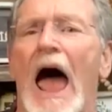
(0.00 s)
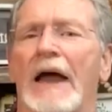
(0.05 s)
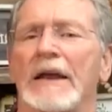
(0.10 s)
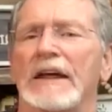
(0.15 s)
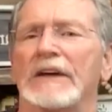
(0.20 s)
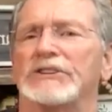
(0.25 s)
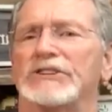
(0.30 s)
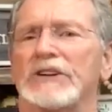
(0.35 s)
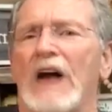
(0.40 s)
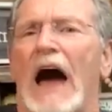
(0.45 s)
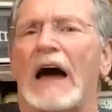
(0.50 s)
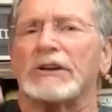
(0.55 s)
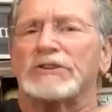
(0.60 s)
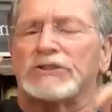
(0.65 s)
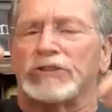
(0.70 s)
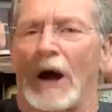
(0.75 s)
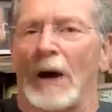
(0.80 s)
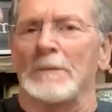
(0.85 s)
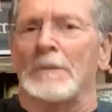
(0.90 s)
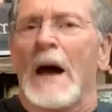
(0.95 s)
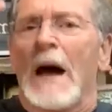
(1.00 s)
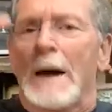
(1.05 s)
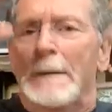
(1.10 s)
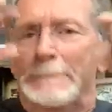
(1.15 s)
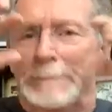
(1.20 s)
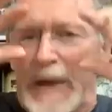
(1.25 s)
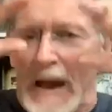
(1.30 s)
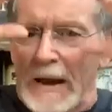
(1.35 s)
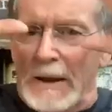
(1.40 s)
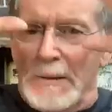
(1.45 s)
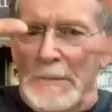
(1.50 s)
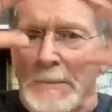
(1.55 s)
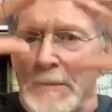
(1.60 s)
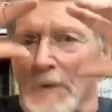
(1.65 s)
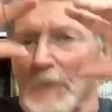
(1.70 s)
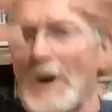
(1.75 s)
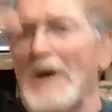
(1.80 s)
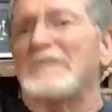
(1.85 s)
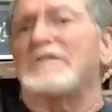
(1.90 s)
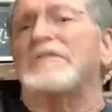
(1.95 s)
And it's not some big
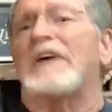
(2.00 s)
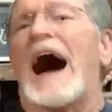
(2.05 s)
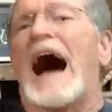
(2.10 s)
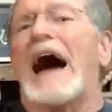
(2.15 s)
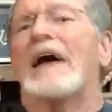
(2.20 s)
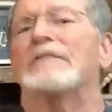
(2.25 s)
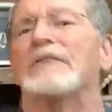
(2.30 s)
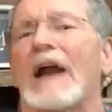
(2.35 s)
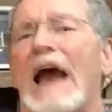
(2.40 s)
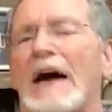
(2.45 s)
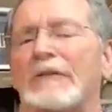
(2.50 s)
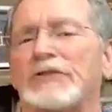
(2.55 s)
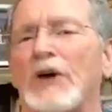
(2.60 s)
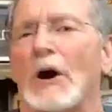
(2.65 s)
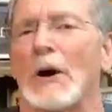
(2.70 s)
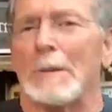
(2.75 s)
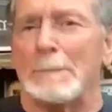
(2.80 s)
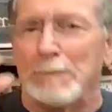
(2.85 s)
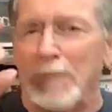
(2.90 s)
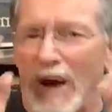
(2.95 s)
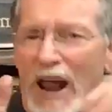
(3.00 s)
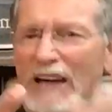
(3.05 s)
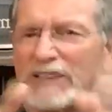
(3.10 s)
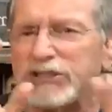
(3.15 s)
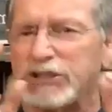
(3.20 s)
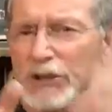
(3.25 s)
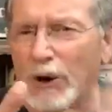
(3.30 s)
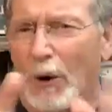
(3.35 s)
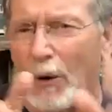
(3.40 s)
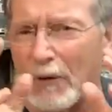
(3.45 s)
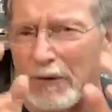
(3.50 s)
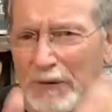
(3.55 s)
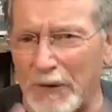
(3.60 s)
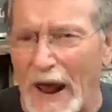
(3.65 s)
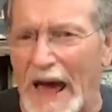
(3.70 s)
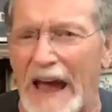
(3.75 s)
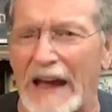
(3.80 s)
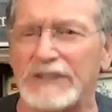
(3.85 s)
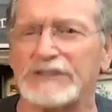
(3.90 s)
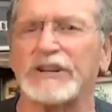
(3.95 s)
revival out there to bless your
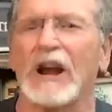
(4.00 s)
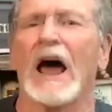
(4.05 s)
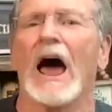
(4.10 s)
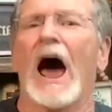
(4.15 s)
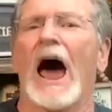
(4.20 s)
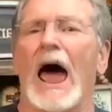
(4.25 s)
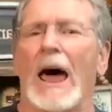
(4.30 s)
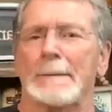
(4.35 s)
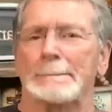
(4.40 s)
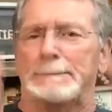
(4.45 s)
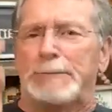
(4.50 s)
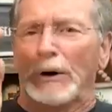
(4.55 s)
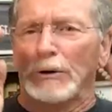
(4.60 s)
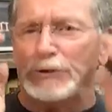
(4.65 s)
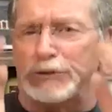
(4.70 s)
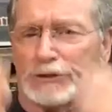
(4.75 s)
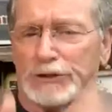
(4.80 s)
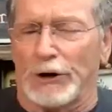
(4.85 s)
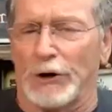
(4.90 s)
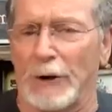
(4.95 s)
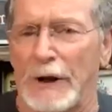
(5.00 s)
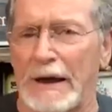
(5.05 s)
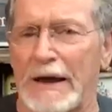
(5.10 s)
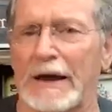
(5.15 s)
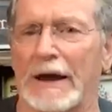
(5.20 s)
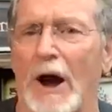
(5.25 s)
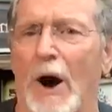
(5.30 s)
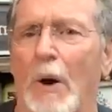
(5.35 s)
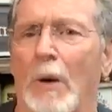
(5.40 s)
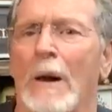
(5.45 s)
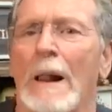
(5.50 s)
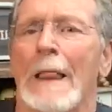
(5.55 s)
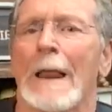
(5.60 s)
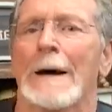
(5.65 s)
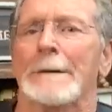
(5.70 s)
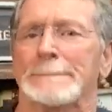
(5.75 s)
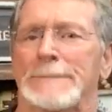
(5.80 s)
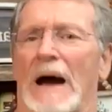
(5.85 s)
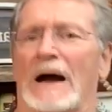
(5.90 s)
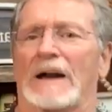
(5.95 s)
flesh and boost your ego,
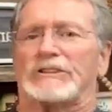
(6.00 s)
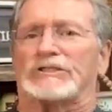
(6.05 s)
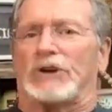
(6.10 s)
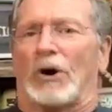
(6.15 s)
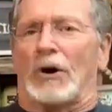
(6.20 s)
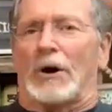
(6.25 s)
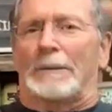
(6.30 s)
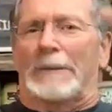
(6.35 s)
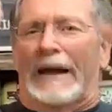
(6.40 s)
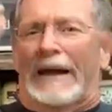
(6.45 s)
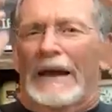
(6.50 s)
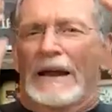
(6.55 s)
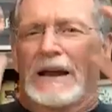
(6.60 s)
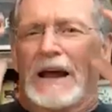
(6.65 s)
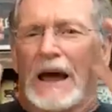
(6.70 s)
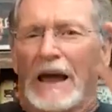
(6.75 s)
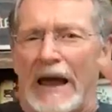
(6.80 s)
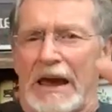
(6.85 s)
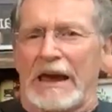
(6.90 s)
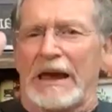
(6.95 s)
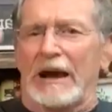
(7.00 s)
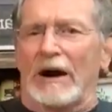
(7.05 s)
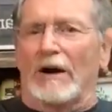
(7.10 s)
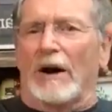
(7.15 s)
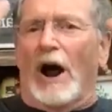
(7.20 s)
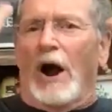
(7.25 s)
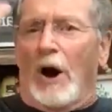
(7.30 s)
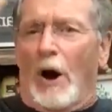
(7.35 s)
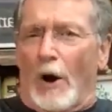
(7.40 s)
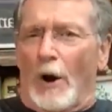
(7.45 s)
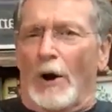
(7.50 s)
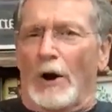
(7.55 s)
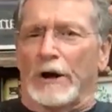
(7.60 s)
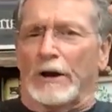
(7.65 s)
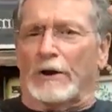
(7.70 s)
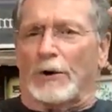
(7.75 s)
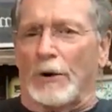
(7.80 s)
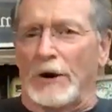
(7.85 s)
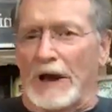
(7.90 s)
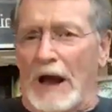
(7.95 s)
but it's going to begin to heal a
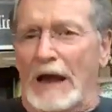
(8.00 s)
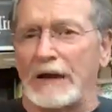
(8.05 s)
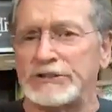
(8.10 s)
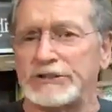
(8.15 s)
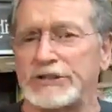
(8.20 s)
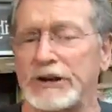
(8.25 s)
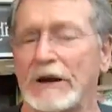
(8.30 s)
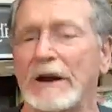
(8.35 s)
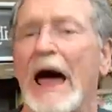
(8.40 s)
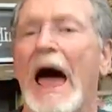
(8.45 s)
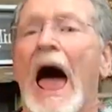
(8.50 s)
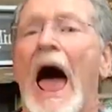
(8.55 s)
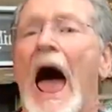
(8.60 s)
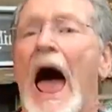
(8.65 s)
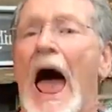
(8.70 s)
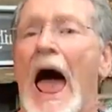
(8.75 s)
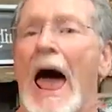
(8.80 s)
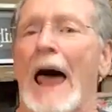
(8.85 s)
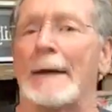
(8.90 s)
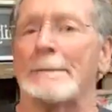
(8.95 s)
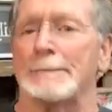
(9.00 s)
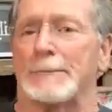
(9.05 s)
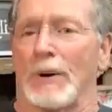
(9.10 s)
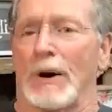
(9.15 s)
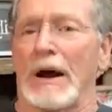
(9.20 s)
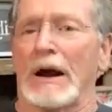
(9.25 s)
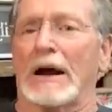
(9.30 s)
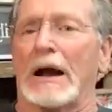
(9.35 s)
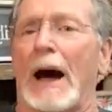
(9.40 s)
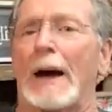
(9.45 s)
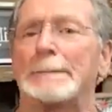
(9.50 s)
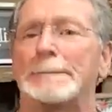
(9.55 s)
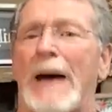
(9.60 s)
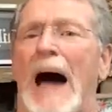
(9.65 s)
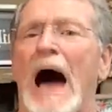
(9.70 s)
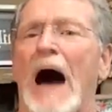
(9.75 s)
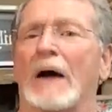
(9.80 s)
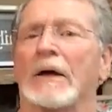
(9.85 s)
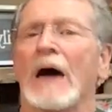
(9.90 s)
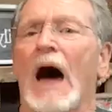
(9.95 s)
hurting creation and bring
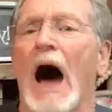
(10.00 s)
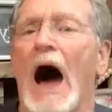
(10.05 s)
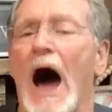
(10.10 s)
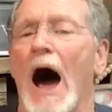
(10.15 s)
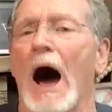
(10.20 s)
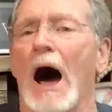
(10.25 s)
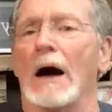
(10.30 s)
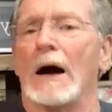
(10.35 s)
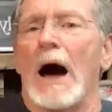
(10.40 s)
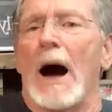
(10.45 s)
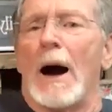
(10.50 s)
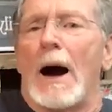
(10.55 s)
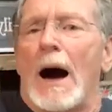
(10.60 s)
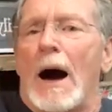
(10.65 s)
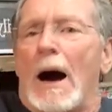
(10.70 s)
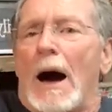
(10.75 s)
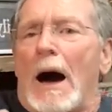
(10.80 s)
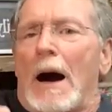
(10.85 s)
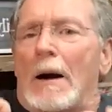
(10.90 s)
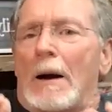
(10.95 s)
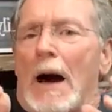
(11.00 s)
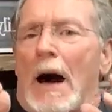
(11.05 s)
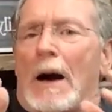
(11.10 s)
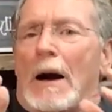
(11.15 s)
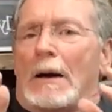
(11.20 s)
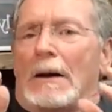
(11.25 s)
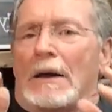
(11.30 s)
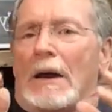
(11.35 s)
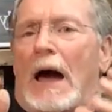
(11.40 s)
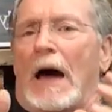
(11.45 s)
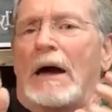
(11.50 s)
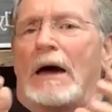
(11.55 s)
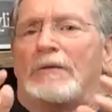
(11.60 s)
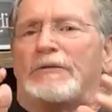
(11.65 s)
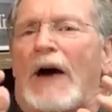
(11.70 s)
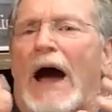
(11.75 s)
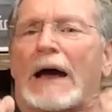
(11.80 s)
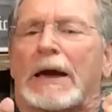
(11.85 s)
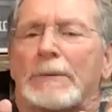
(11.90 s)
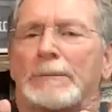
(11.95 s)
about, uh, uh, uh,
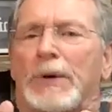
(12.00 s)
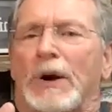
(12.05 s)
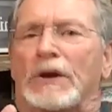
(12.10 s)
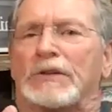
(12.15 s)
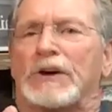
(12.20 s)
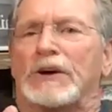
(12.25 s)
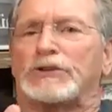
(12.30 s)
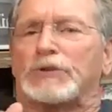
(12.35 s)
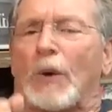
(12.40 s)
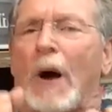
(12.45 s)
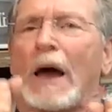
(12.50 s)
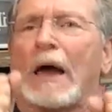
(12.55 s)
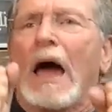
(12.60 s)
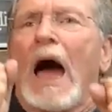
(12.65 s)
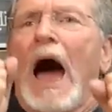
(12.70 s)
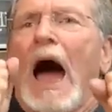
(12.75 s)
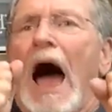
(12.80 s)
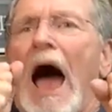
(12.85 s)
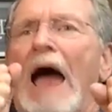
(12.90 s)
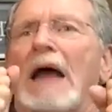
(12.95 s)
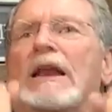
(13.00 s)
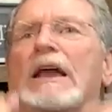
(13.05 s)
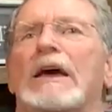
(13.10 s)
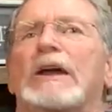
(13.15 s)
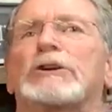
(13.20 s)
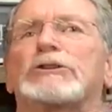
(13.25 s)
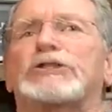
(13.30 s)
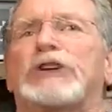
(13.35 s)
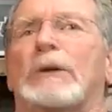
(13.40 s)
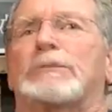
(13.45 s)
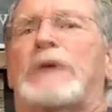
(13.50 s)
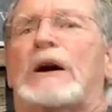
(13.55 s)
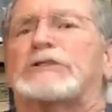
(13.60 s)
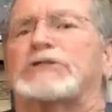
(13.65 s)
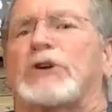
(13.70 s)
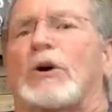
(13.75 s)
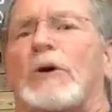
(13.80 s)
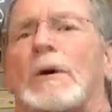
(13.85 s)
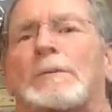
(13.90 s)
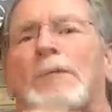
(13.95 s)
if I can put it this way, a leadership
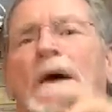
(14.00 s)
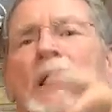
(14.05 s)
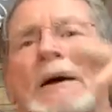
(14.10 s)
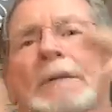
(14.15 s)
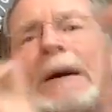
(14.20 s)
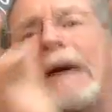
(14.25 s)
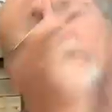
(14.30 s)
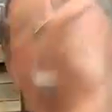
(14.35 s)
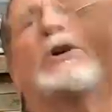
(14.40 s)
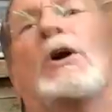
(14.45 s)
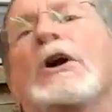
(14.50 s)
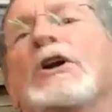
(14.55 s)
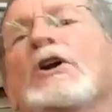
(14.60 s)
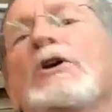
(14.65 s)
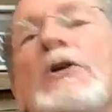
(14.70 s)
that's going to bring them into a